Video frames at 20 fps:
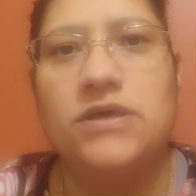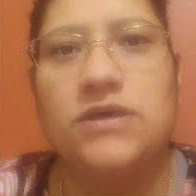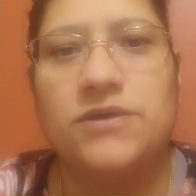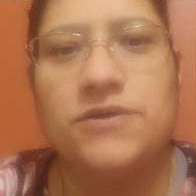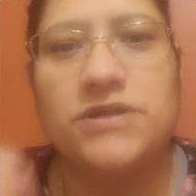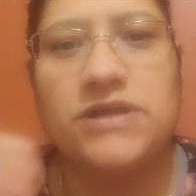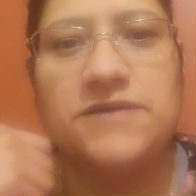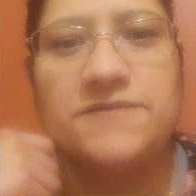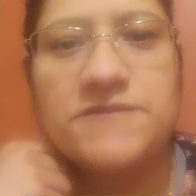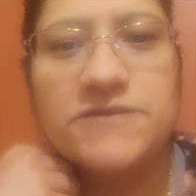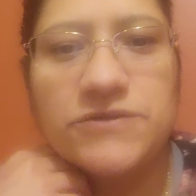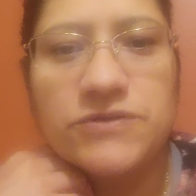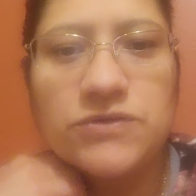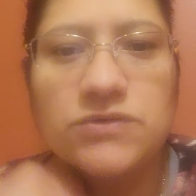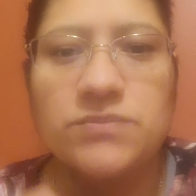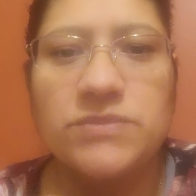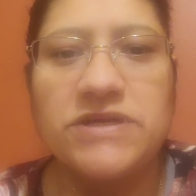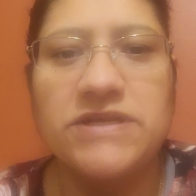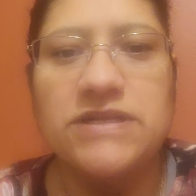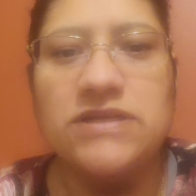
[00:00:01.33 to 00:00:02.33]
Good
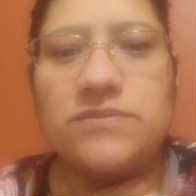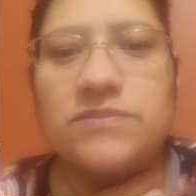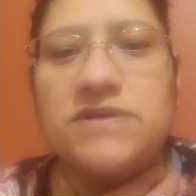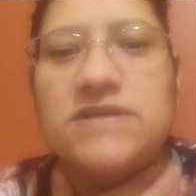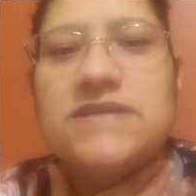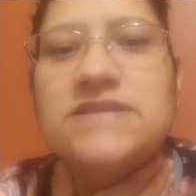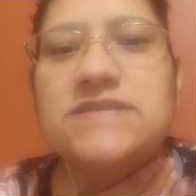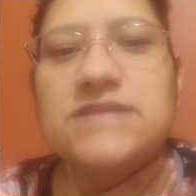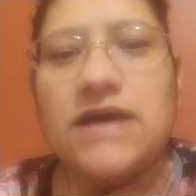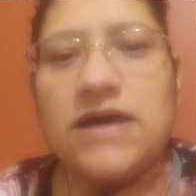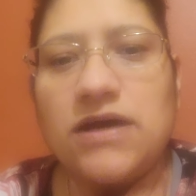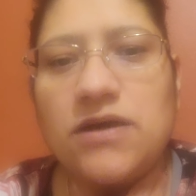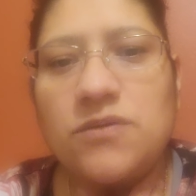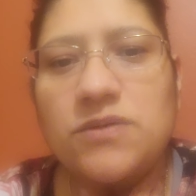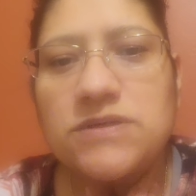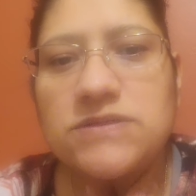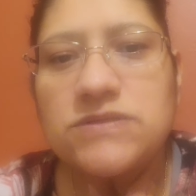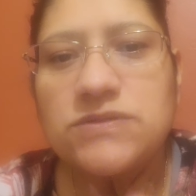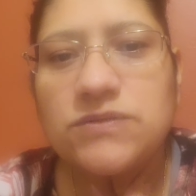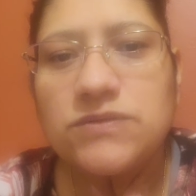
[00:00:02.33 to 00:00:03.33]
afternoon, my name is
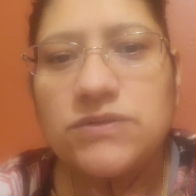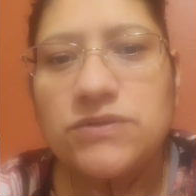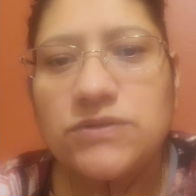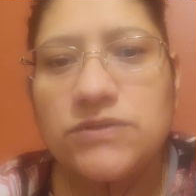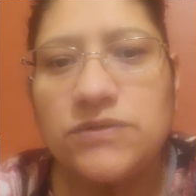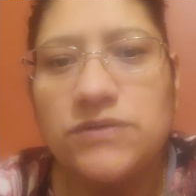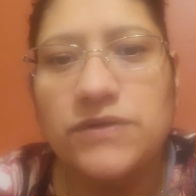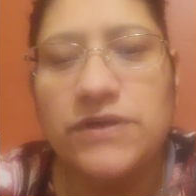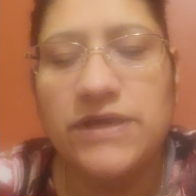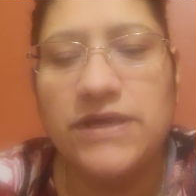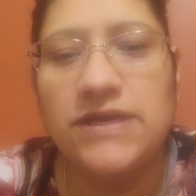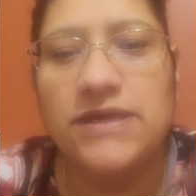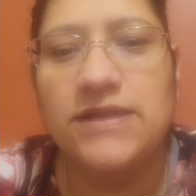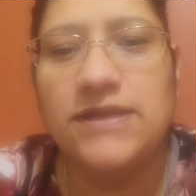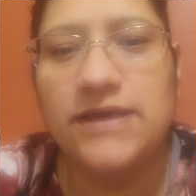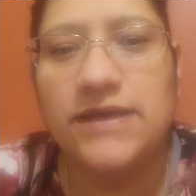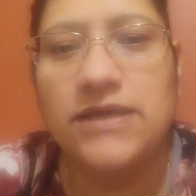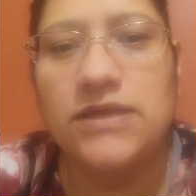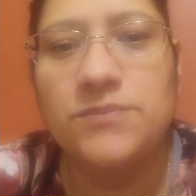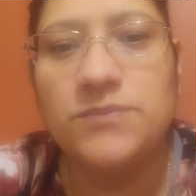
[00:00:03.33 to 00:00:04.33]
Aura Soto and
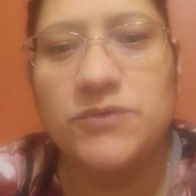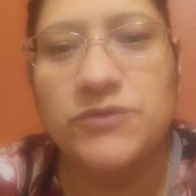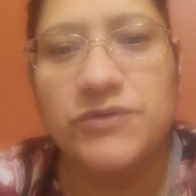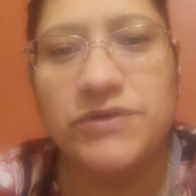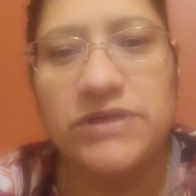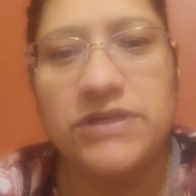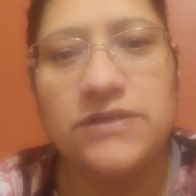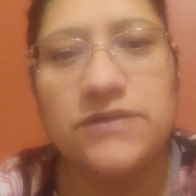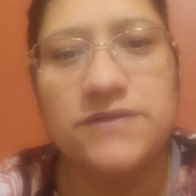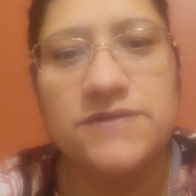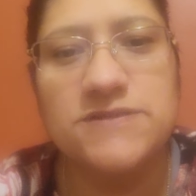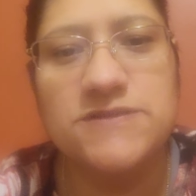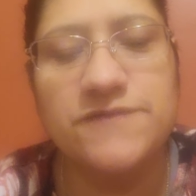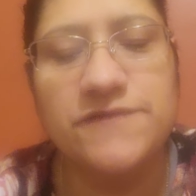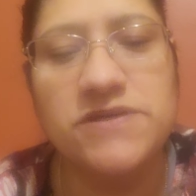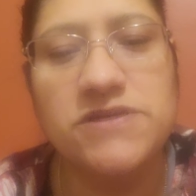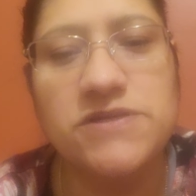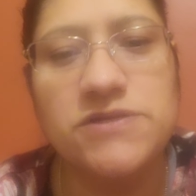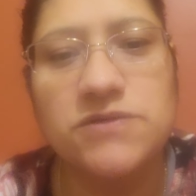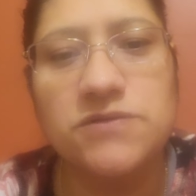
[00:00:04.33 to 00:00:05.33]
I am creating this
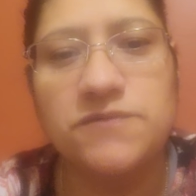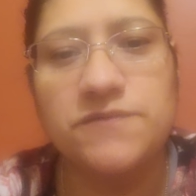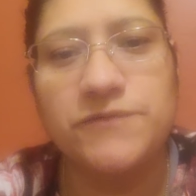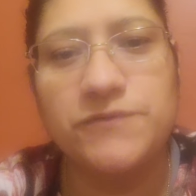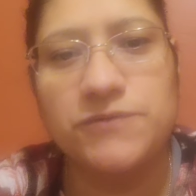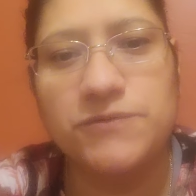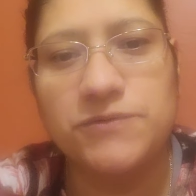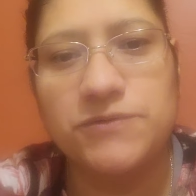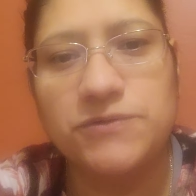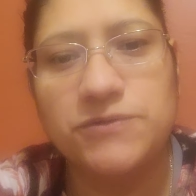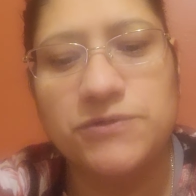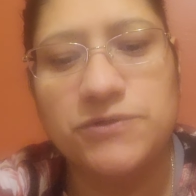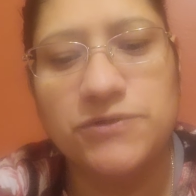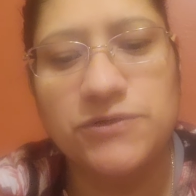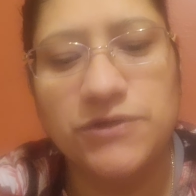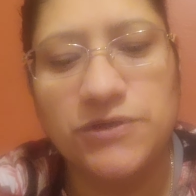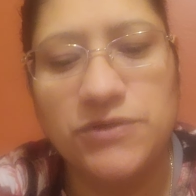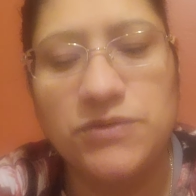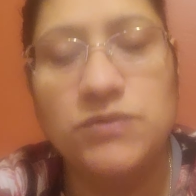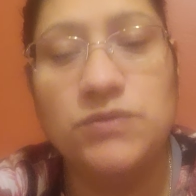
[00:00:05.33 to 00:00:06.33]
video
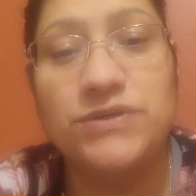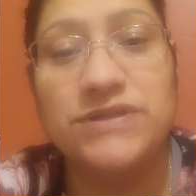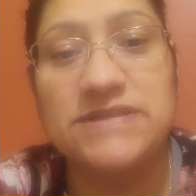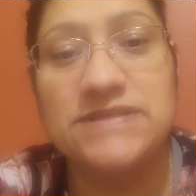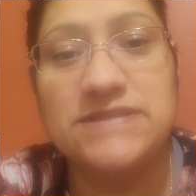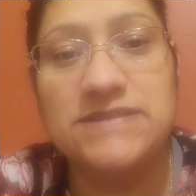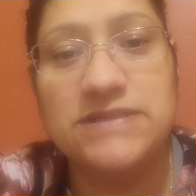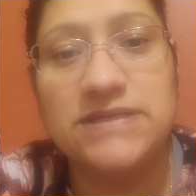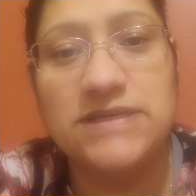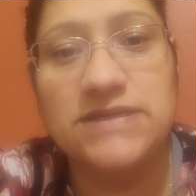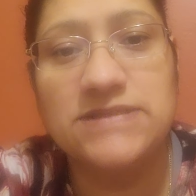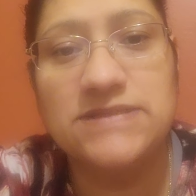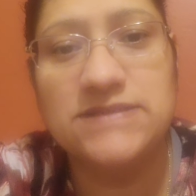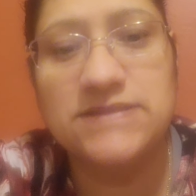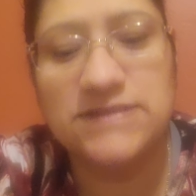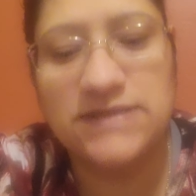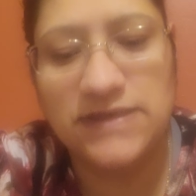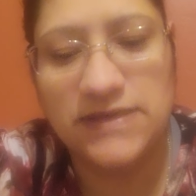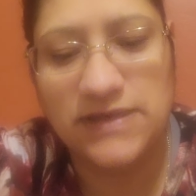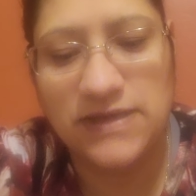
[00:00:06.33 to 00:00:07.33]
for Unit
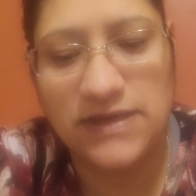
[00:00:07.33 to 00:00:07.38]
6